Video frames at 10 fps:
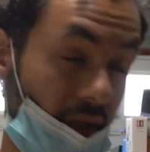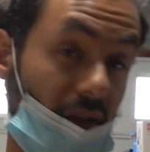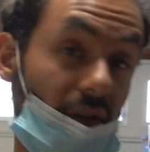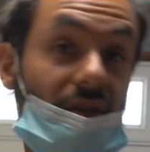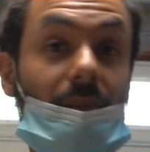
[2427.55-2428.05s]

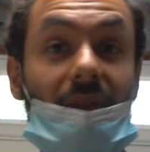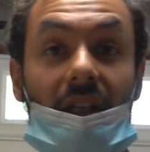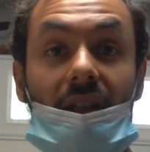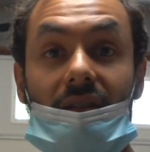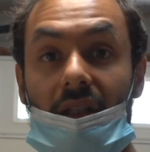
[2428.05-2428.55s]
There's some
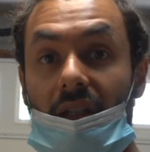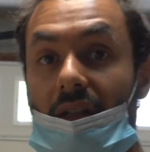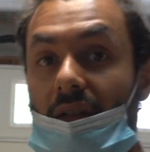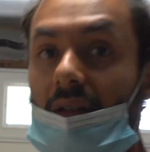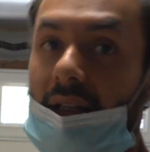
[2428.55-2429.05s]
things
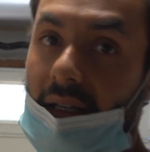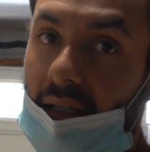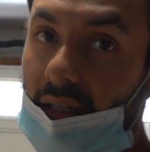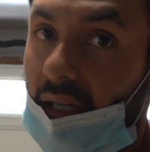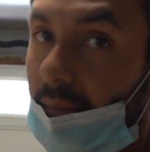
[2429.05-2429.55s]
here
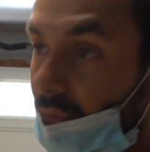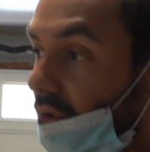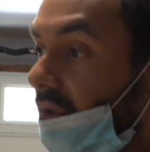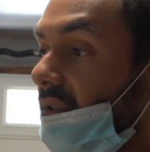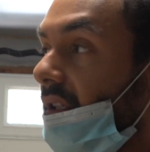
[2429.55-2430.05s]
that I'm
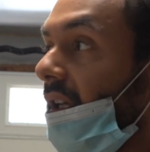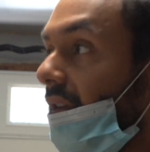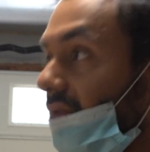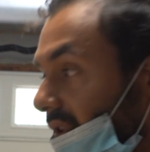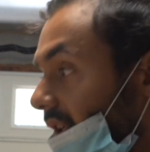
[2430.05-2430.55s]
going to
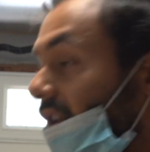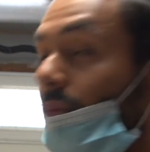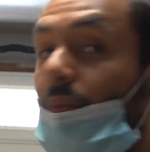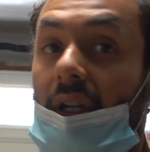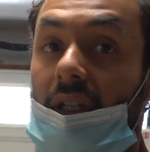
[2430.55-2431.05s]
have to kind
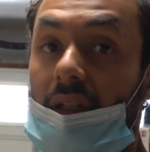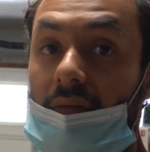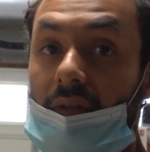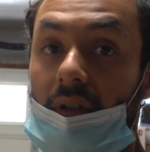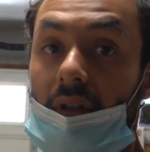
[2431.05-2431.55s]
of break
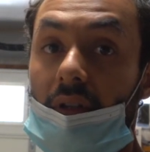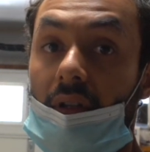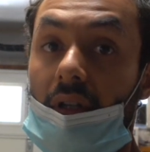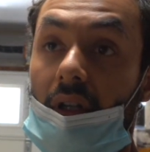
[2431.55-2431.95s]
even on,